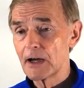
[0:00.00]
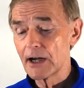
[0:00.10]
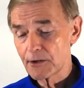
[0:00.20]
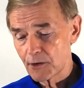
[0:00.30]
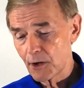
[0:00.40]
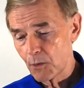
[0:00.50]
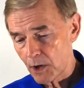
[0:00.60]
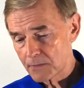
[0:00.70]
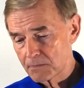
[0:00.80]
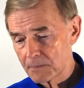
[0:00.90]
I don't know
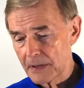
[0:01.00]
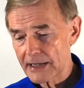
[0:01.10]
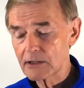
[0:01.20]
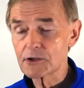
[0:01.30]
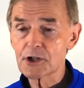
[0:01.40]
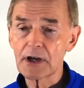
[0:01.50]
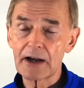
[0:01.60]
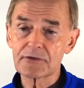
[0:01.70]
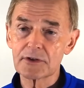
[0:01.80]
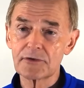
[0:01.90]
what battles you
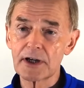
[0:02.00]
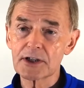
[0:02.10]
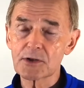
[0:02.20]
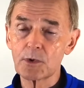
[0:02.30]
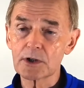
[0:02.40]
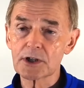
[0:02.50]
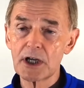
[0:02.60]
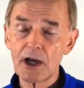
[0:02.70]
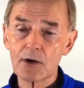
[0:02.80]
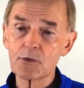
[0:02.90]
have to face, what
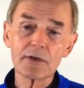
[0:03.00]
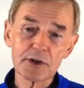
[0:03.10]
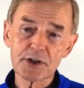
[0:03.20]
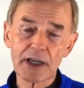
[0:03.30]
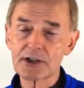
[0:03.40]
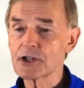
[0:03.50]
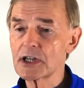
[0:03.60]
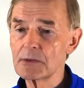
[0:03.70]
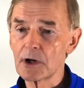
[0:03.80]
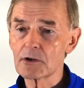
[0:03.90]
rivers that
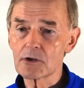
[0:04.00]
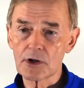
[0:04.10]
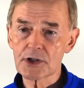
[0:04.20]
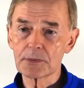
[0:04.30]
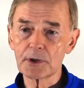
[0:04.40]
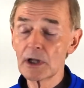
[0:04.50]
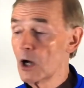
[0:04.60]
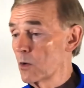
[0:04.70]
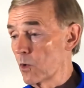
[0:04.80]
seem uncrossable,